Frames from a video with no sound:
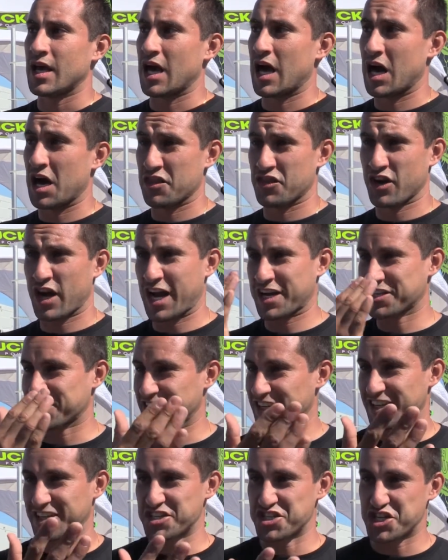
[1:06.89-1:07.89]
Uh, they're
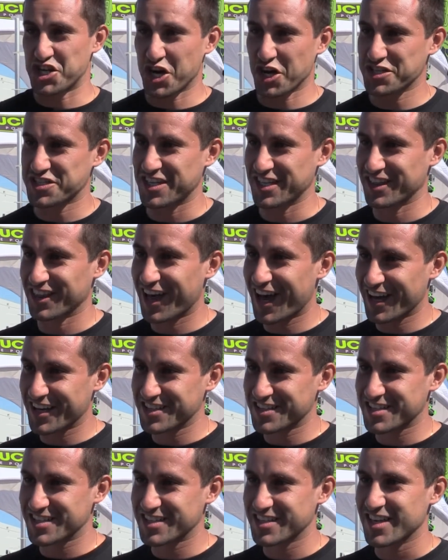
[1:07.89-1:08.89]
actually in GRC
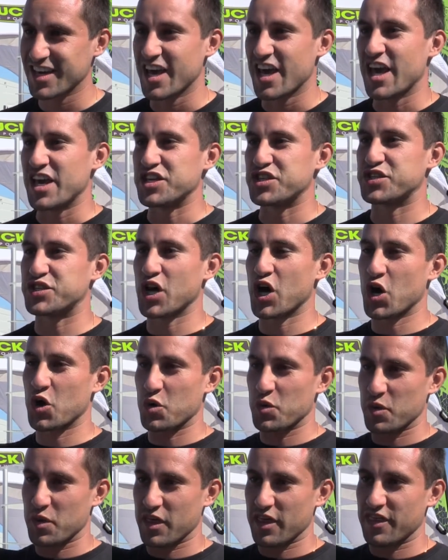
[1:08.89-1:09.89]
Lites.
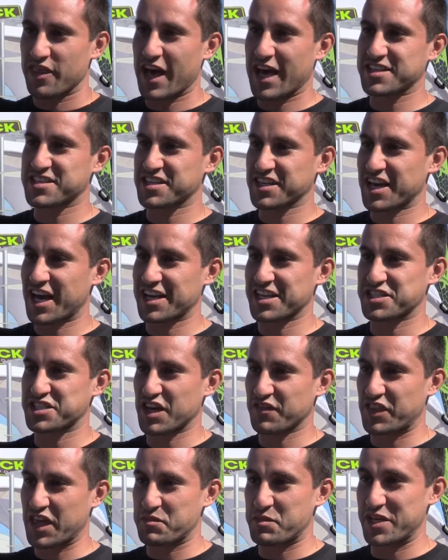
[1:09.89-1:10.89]
So that's the kind of
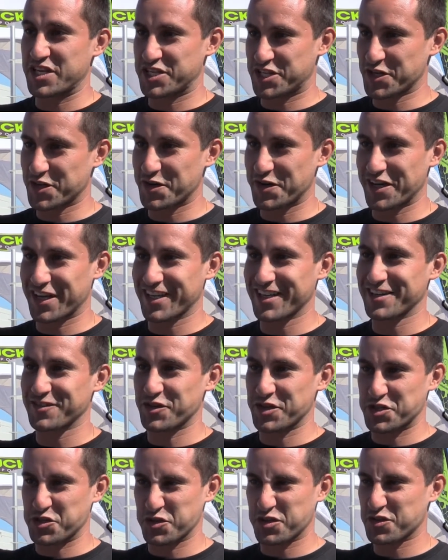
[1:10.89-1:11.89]
stuff they've been doing,
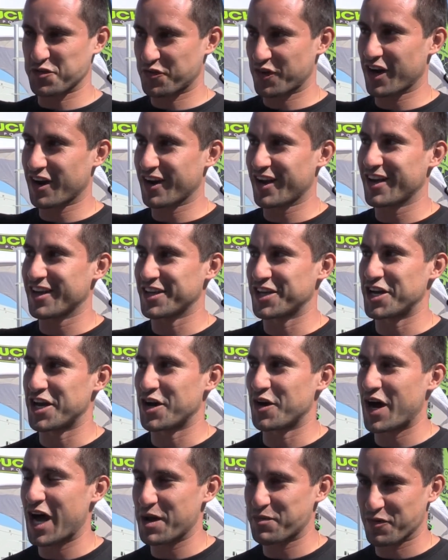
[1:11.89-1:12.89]
which is very you
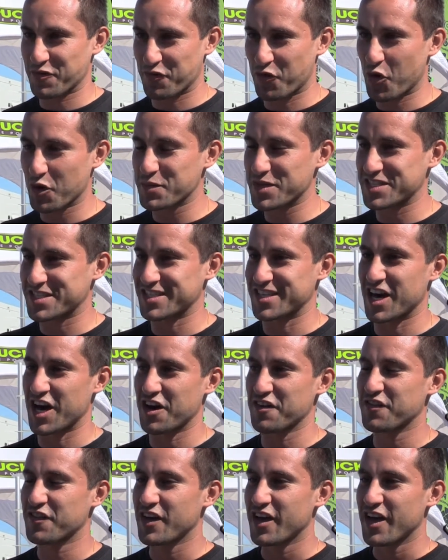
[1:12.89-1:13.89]
know high-performance stuff.